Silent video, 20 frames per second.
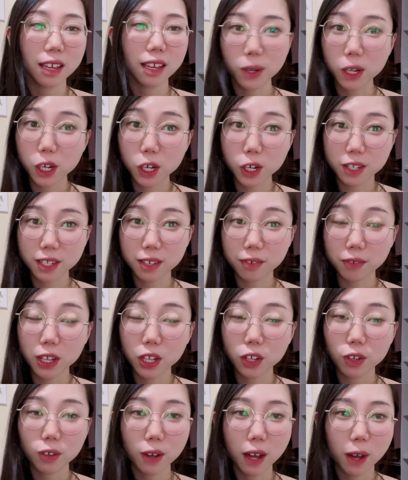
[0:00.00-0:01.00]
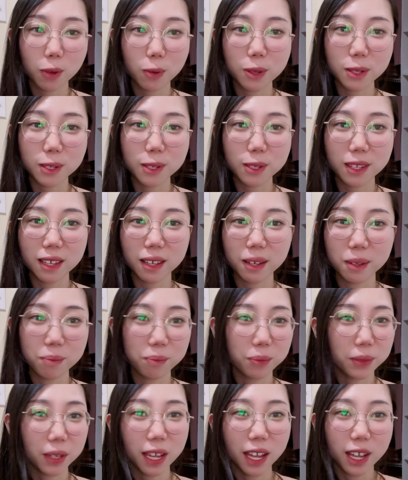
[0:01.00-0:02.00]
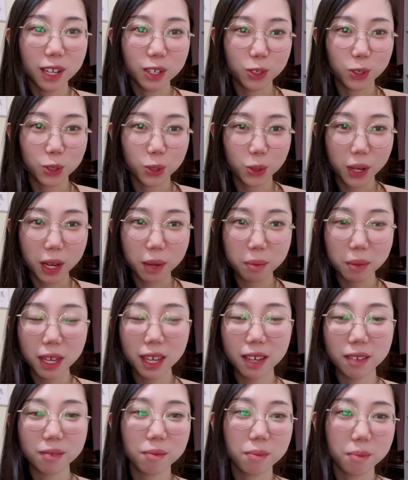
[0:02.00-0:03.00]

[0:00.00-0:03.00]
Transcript: Here's the video. I was trimming